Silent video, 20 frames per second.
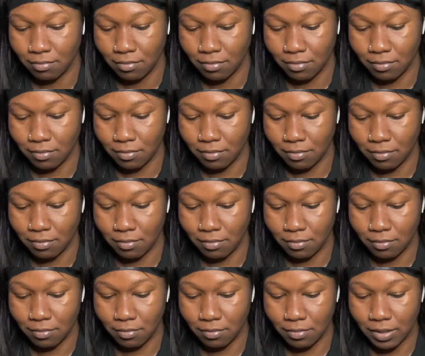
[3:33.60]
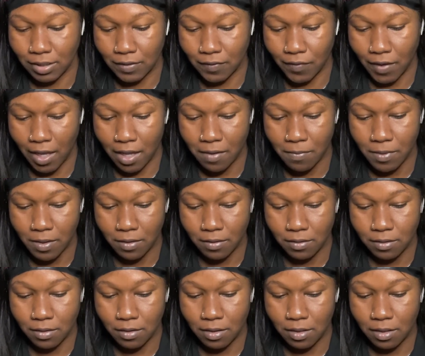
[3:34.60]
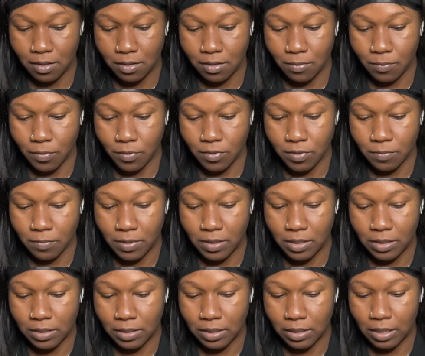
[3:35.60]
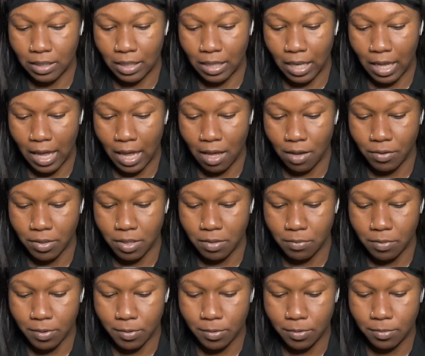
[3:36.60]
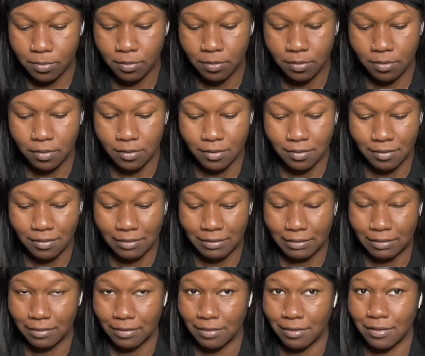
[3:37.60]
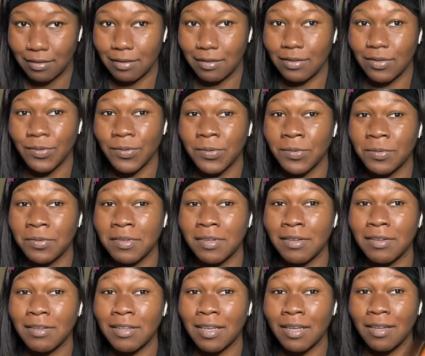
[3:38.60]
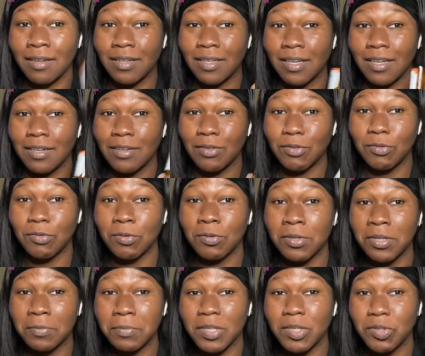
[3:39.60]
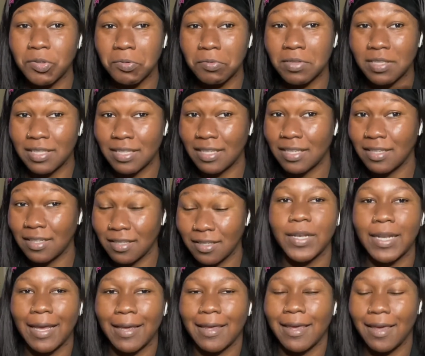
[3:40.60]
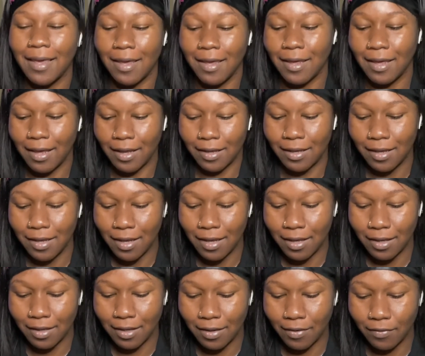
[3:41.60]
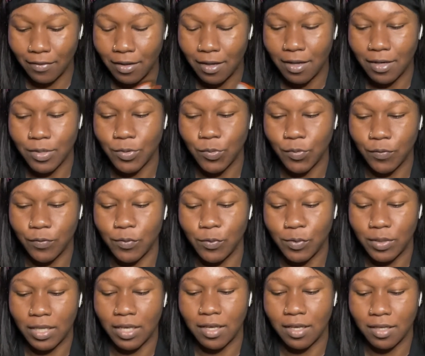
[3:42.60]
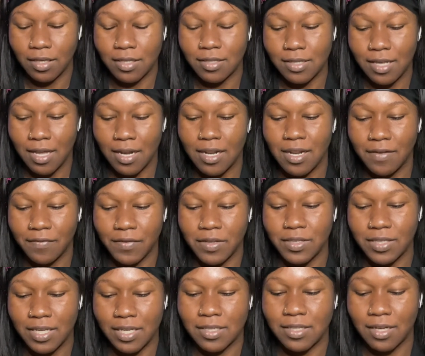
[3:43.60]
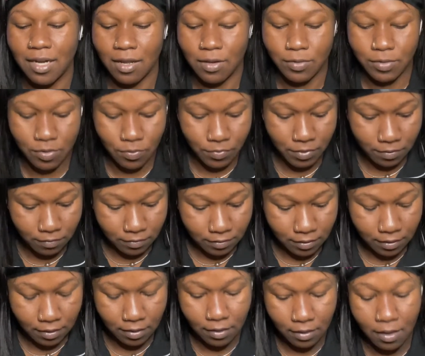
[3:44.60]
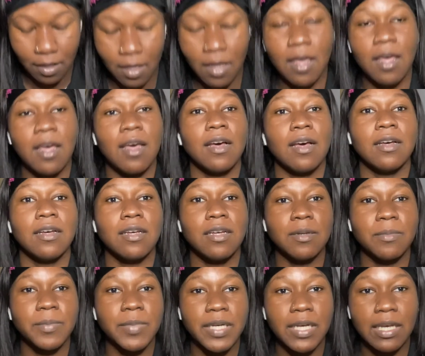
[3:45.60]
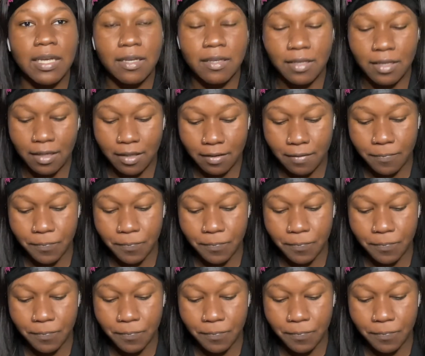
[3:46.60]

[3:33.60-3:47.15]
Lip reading: ooh, is vitamin C supposed to be this cloudy, bro? I don't know, y'all kind of throwing me, True Skin. I can't give an honest review yet because I didn't even test it out, so we gonna see. But yeah,